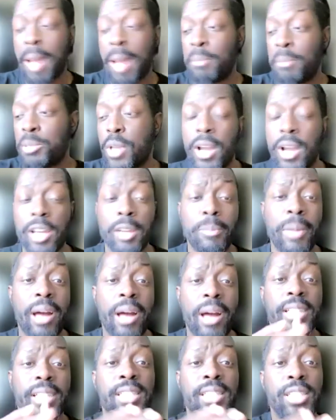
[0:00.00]
I'm talking
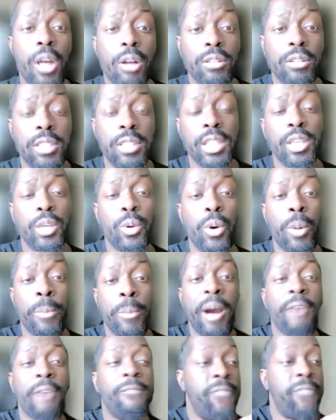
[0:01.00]
about consulting you
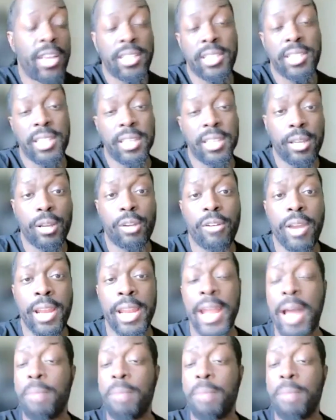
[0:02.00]
about fixing your credit.